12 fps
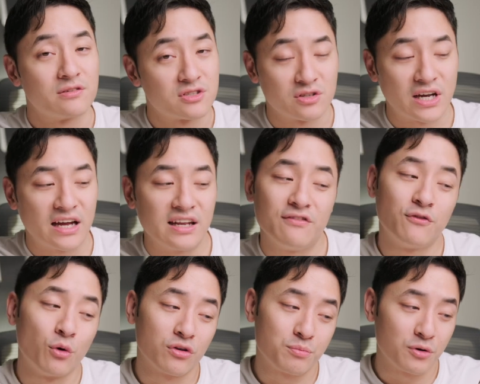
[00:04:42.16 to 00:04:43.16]
It was her
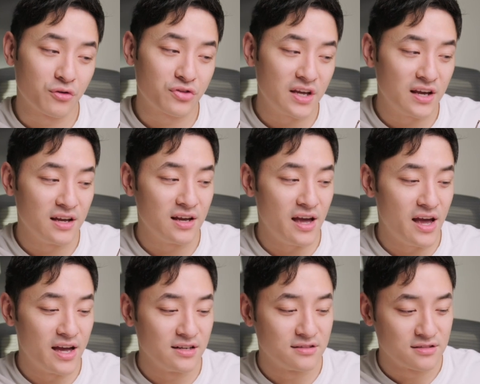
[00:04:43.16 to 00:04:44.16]
94th birthday,
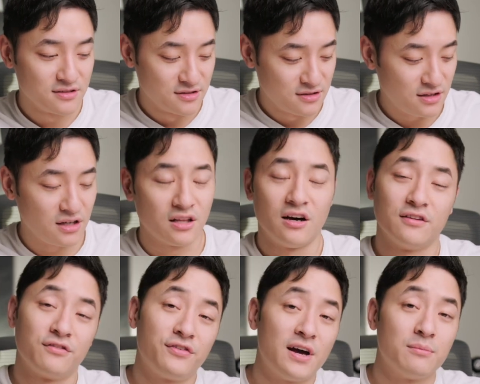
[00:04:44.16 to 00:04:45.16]
and a lot of
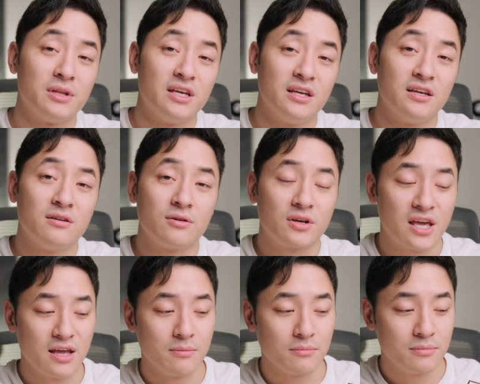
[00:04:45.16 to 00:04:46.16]
the family
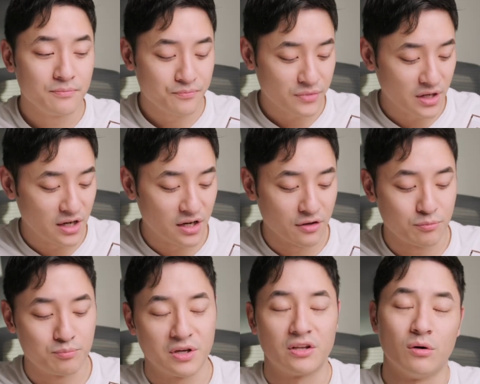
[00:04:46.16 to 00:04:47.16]
came,
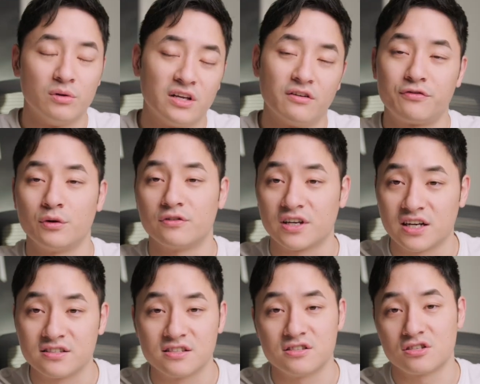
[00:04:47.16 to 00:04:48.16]
but only a few of the
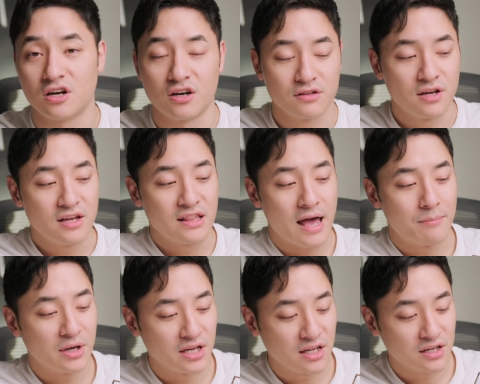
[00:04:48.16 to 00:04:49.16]
cousins, not that
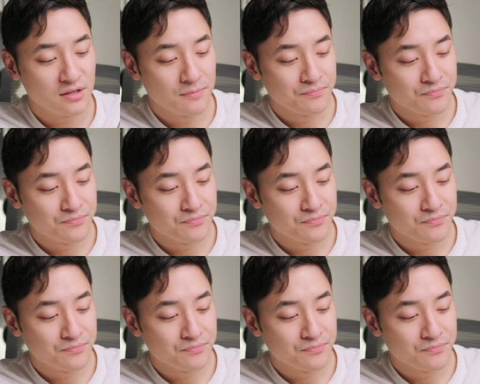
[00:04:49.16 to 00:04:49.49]
many.